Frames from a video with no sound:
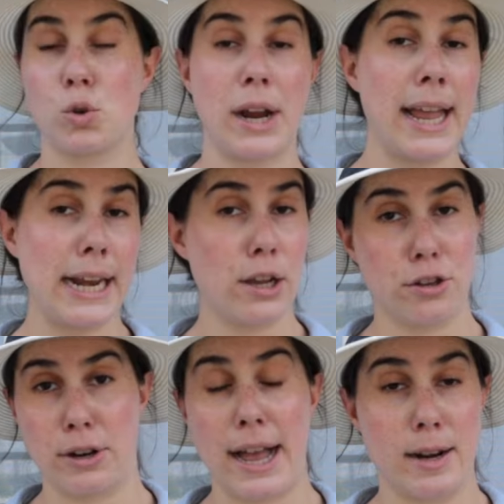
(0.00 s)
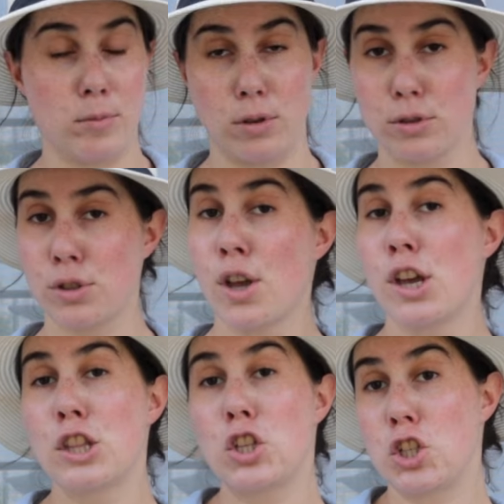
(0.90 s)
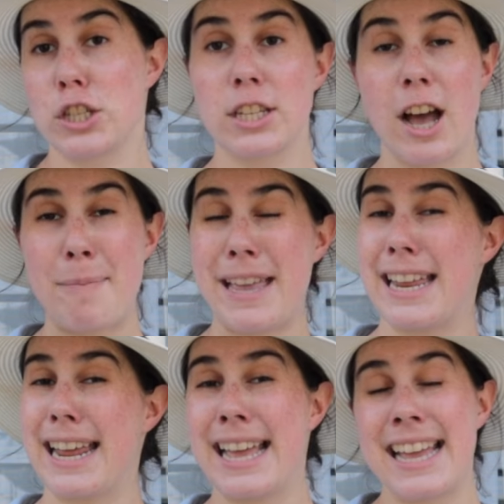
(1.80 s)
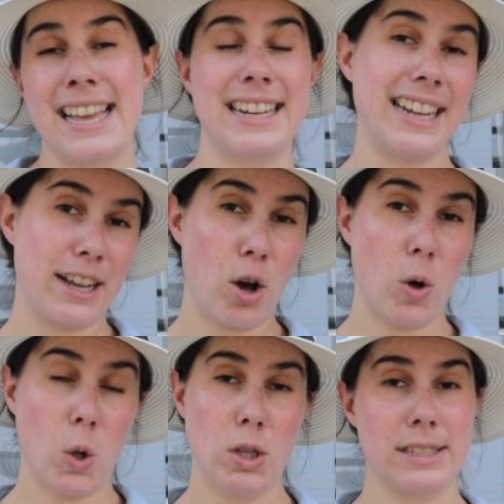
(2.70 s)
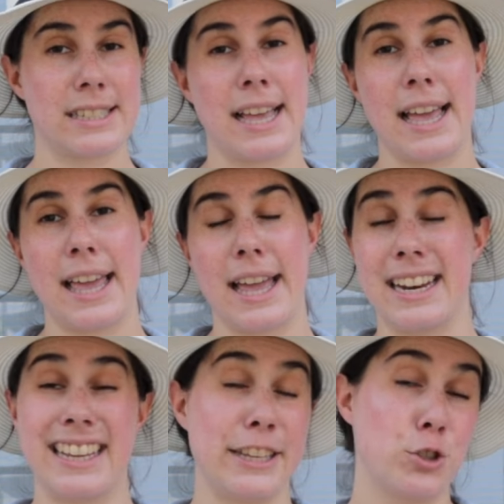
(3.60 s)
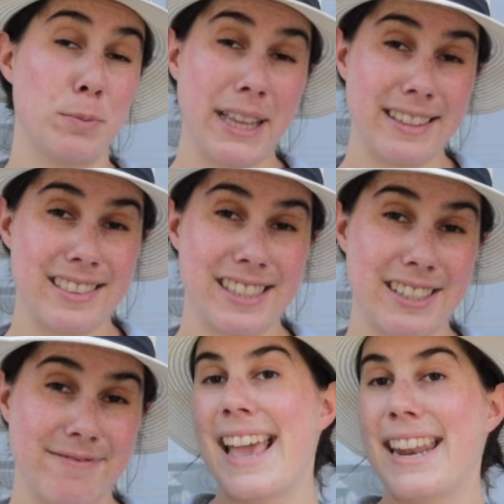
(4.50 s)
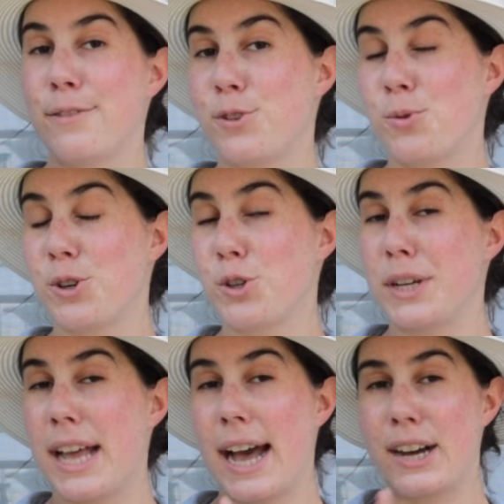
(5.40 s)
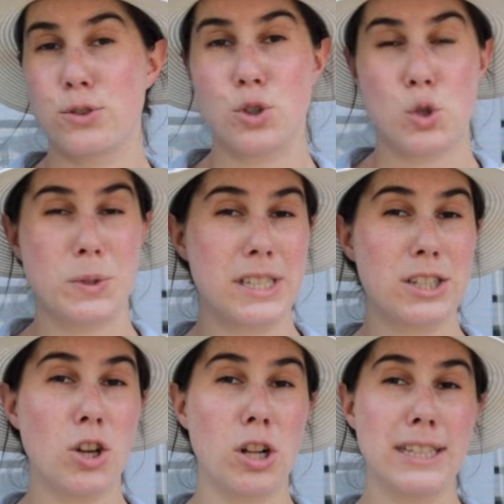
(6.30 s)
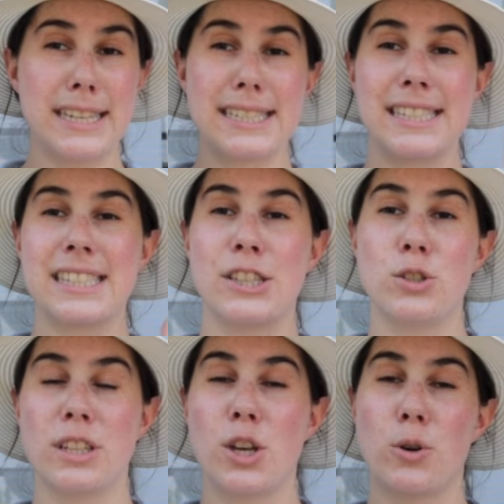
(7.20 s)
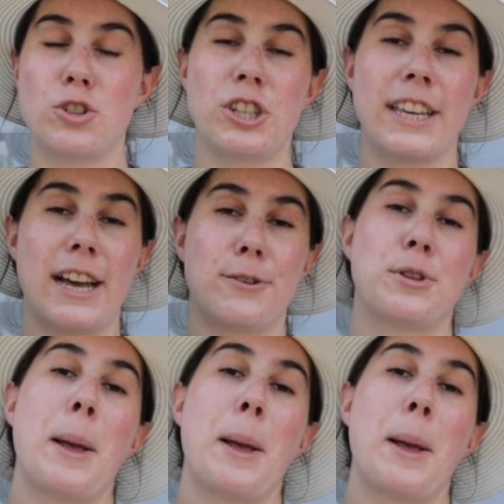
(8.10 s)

or any other animals to just come in, dig holes, and eat your plants. And if you're wondering how to install this, you can go check out